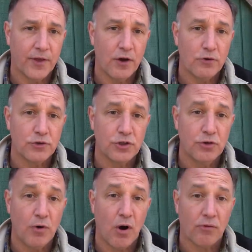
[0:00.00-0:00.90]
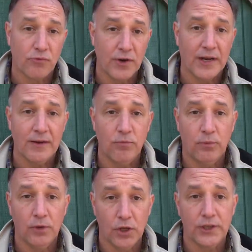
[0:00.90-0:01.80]
those who are really
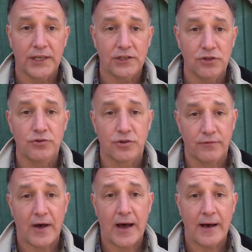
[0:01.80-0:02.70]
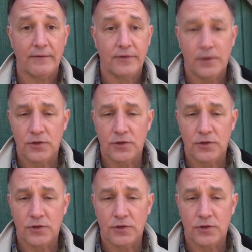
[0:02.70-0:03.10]
looking to survive.